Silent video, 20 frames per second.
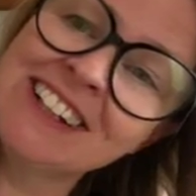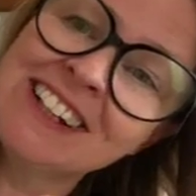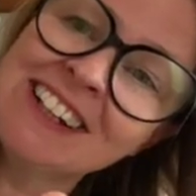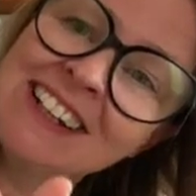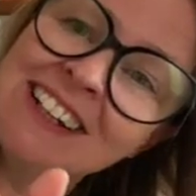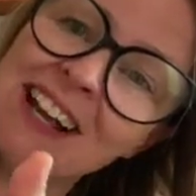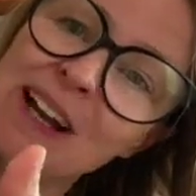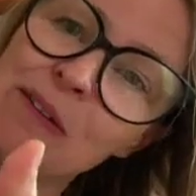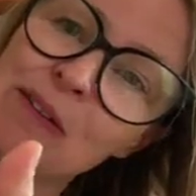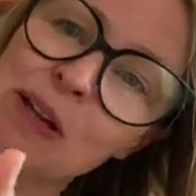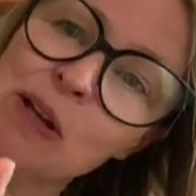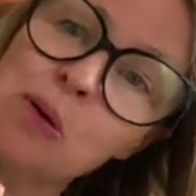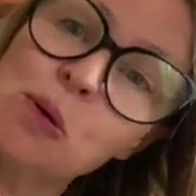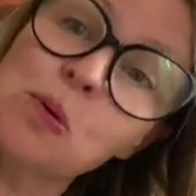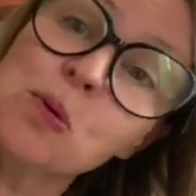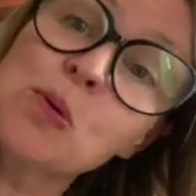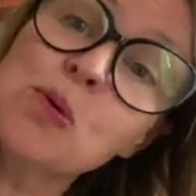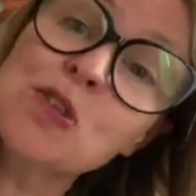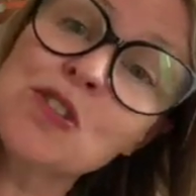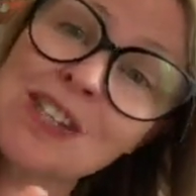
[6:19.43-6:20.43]
Now they
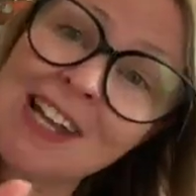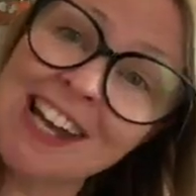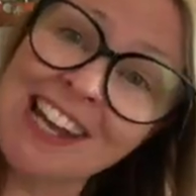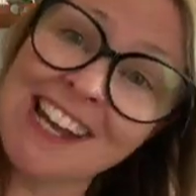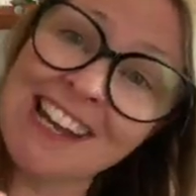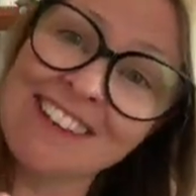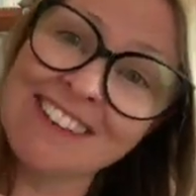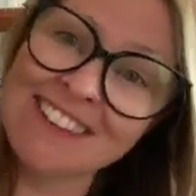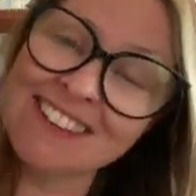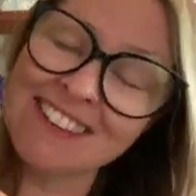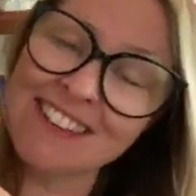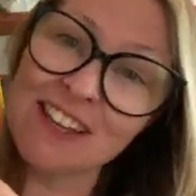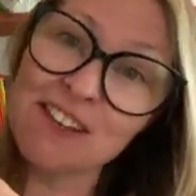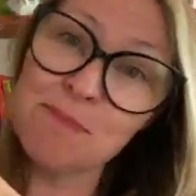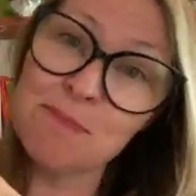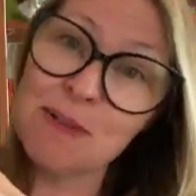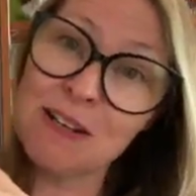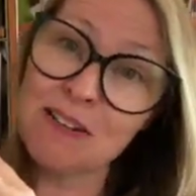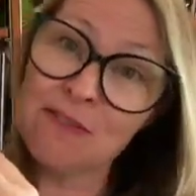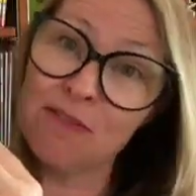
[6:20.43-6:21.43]
all say that
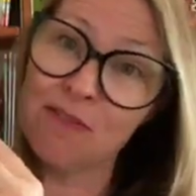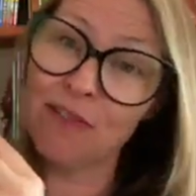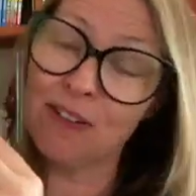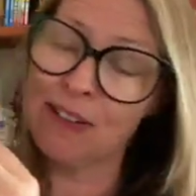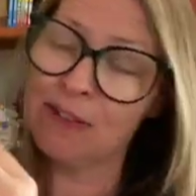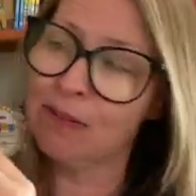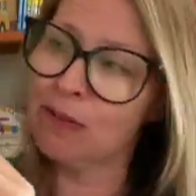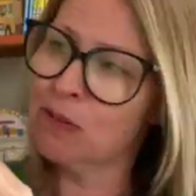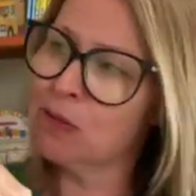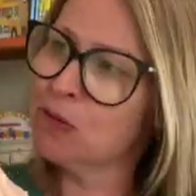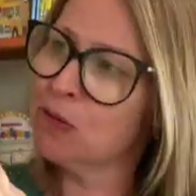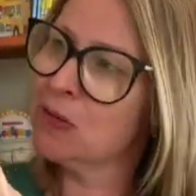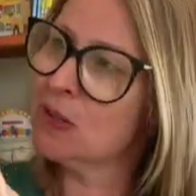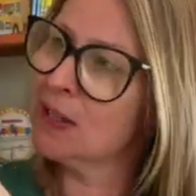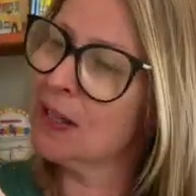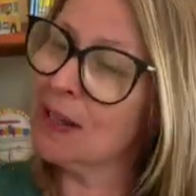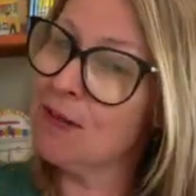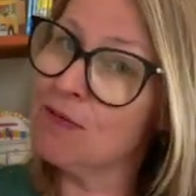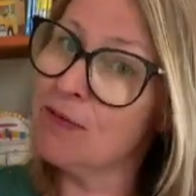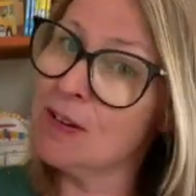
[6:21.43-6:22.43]
they've been found. They're all
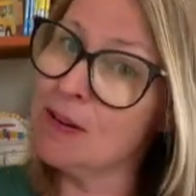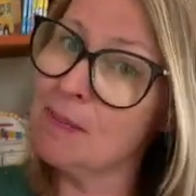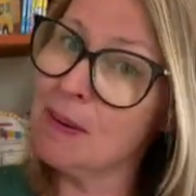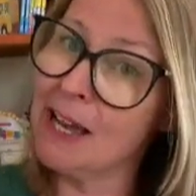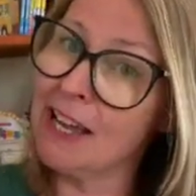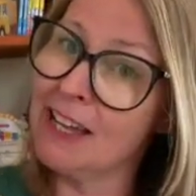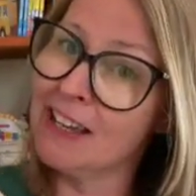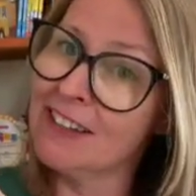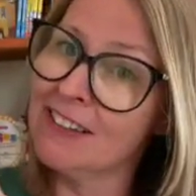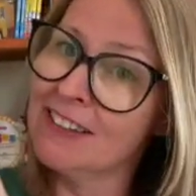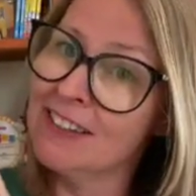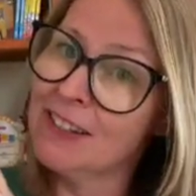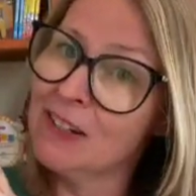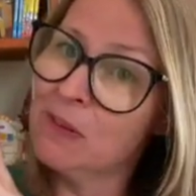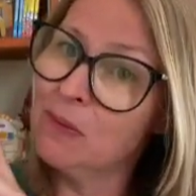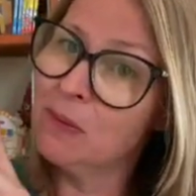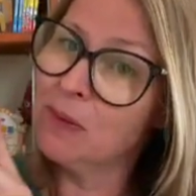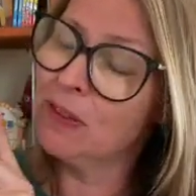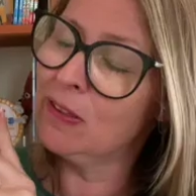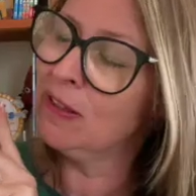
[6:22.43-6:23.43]
safely back
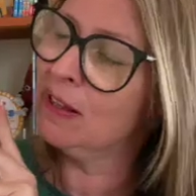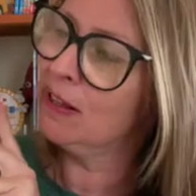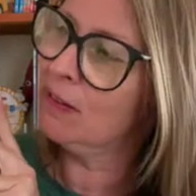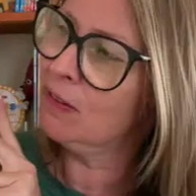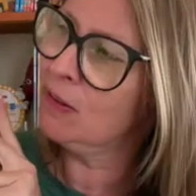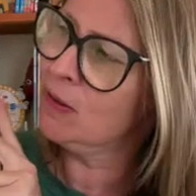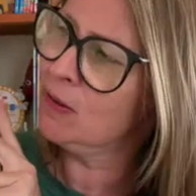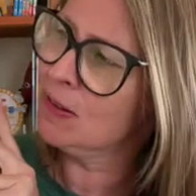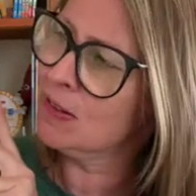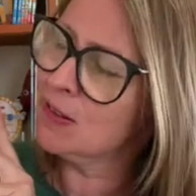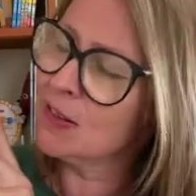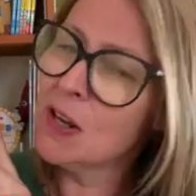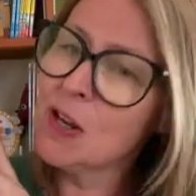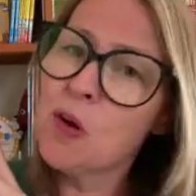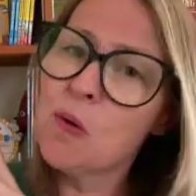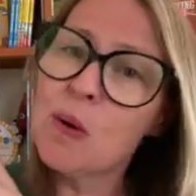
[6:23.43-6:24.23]
with their owners.